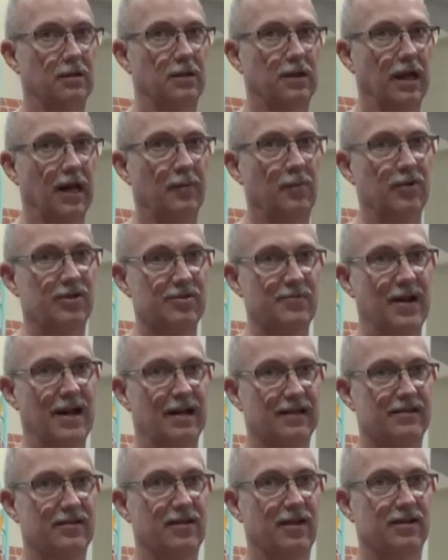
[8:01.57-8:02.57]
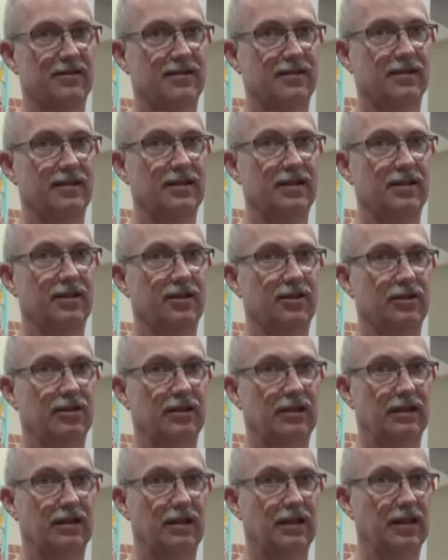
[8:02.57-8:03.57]
got to put some hot sauce in here.
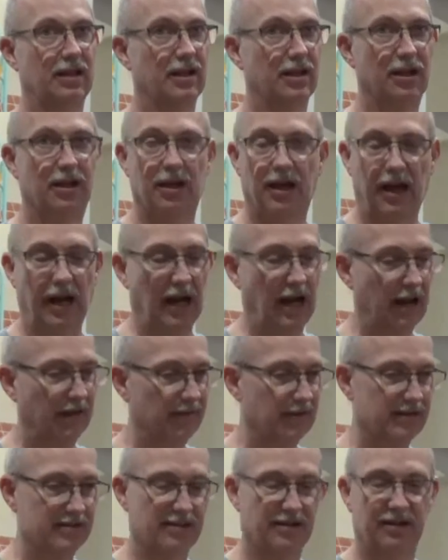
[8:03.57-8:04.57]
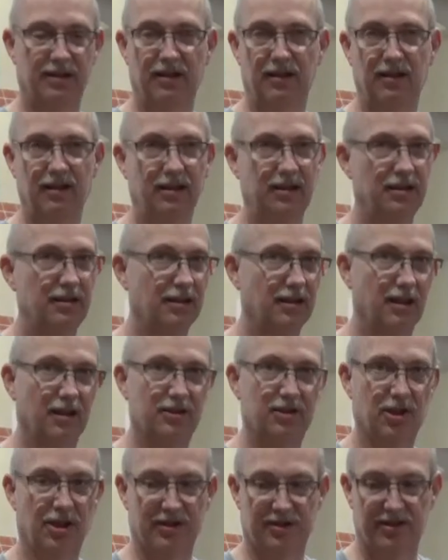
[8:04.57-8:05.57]
Obviously,
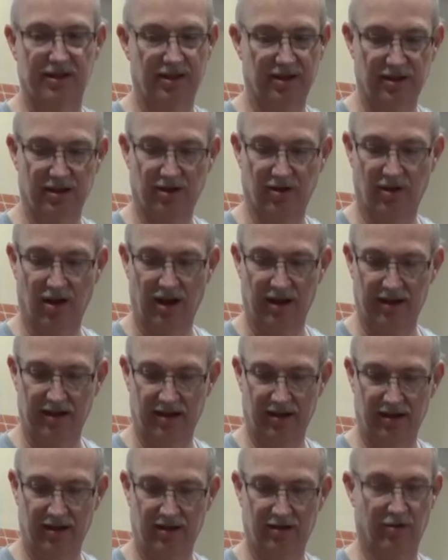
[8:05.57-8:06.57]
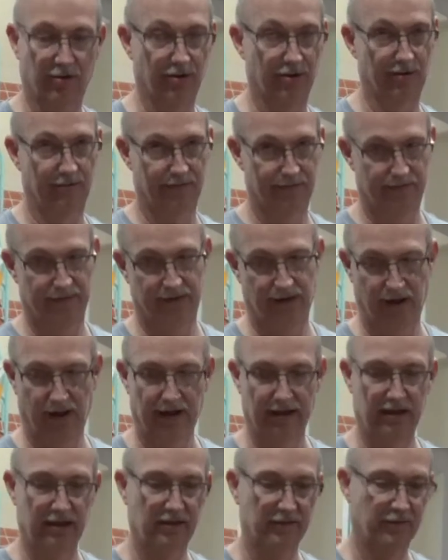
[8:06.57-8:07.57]
adjust it to your liking or the
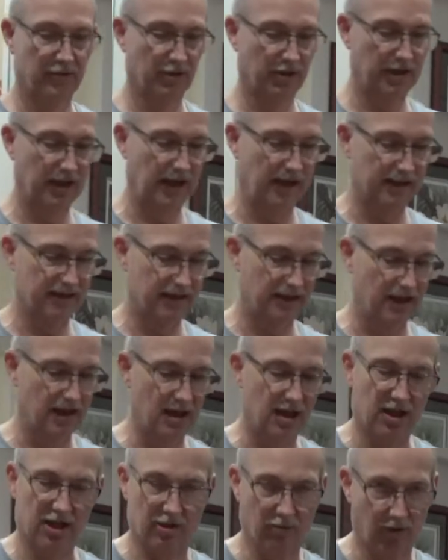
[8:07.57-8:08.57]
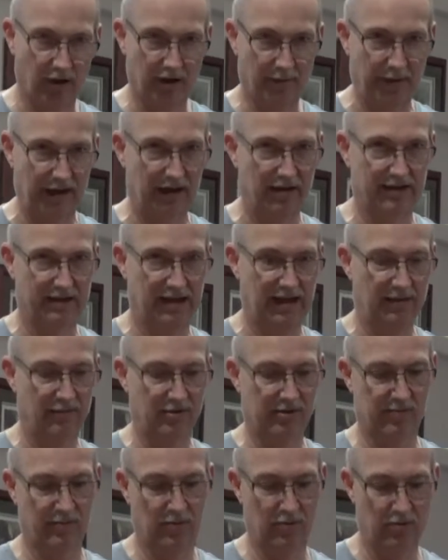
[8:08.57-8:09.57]
liking of your guests. If you want about a
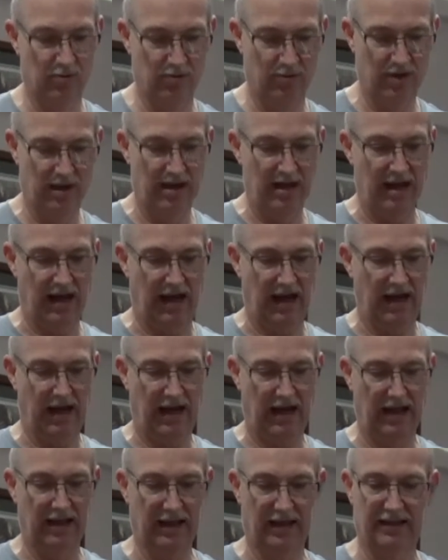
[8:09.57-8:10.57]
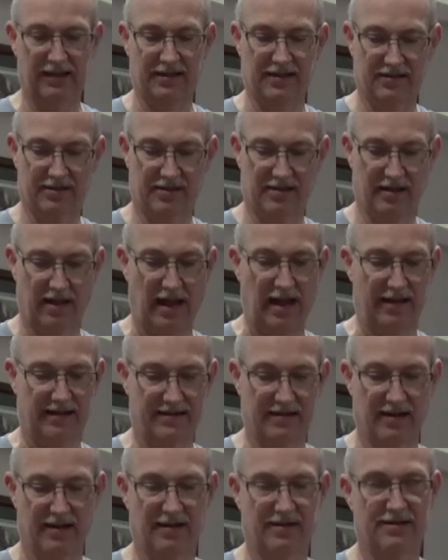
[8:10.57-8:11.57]
tablespoon, I like this hot
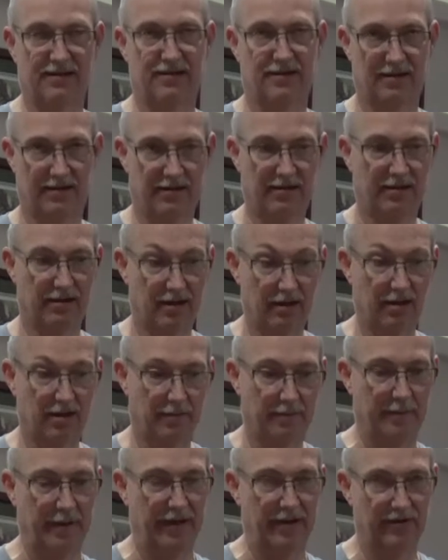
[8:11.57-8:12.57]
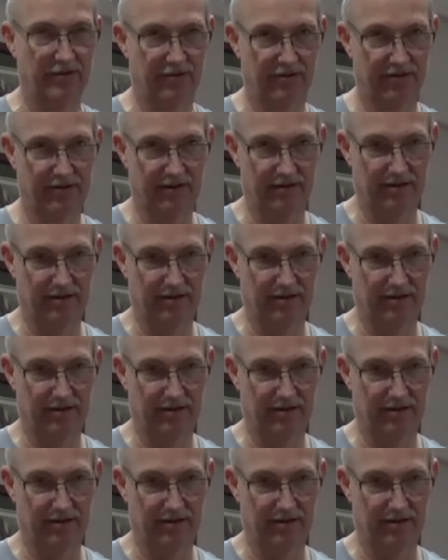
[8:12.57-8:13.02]
sauce better